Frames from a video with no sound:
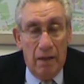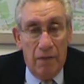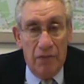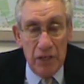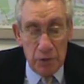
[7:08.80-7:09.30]

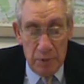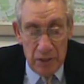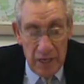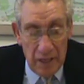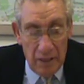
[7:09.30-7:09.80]
This
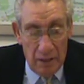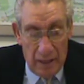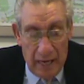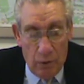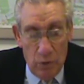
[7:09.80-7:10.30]
particular
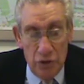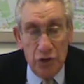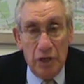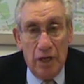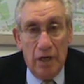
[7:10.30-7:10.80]

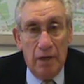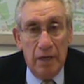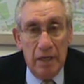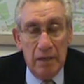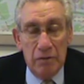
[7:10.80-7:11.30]
language
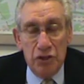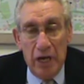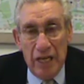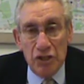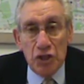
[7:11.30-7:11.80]

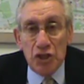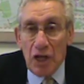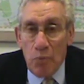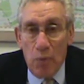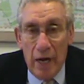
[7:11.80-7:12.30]
changes
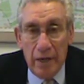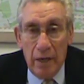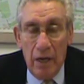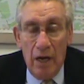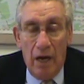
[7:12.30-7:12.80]
somewhat
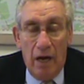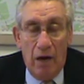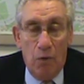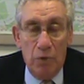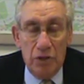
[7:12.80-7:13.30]

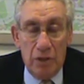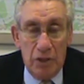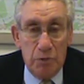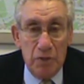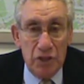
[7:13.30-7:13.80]
with the
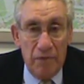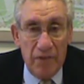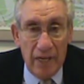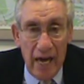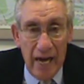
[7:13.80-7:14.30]

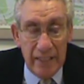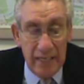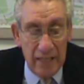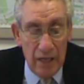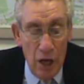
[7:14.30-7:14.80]
specific
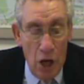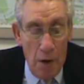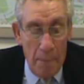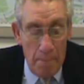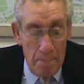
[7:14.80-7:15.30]
content,
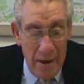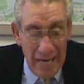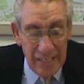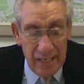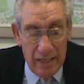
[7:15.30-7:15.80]
but
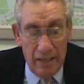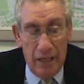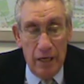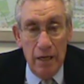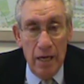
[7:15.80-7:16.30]

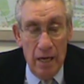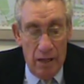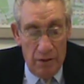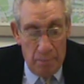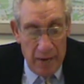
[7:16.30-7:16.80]
basically
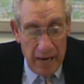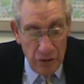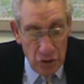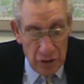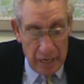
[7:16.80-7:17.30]
the
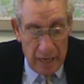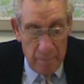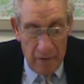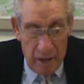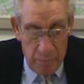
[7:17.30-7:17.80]
pages that
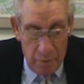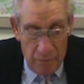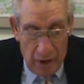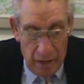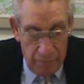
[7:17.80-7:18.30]
I've
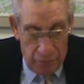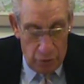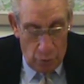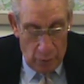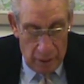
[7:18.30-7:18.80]
provided for
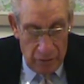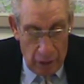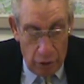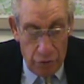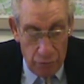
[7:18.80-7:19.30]
you, and they
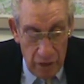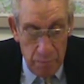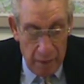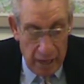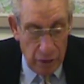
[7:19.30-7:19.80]
are 3
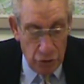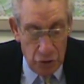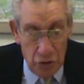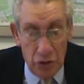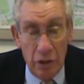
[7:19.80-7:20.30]

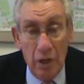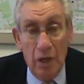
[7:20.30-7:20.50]
pages